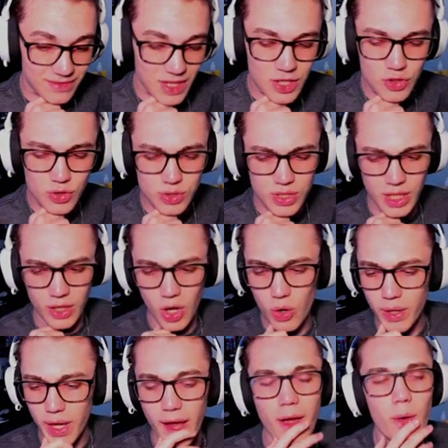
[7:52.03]
Interesting.
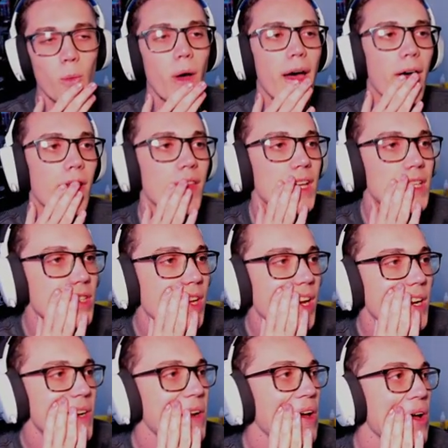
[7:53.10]
Okay, well, that's
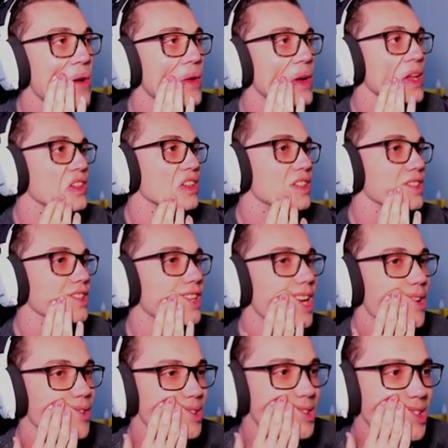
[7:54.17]
not at all what I thought the
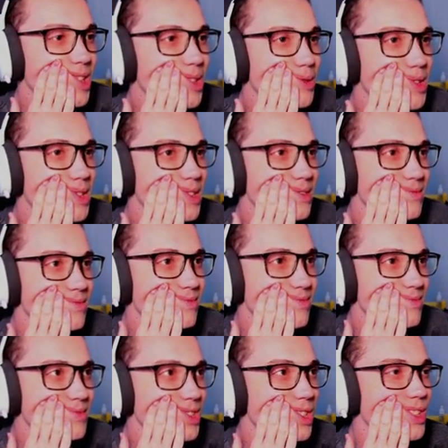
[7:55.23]
game was gonna be.
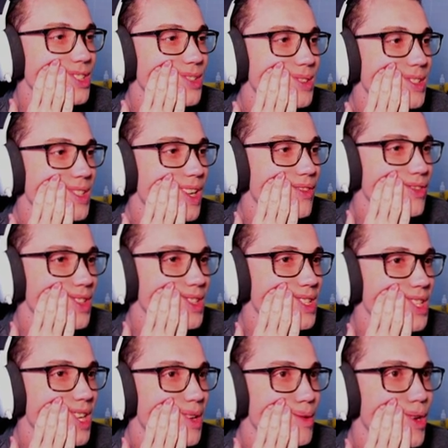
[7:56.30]
So this was definitely the
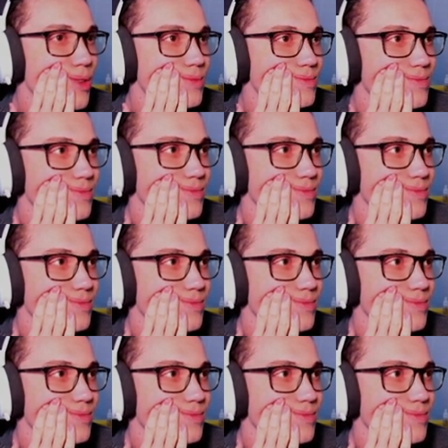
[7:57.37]
demo.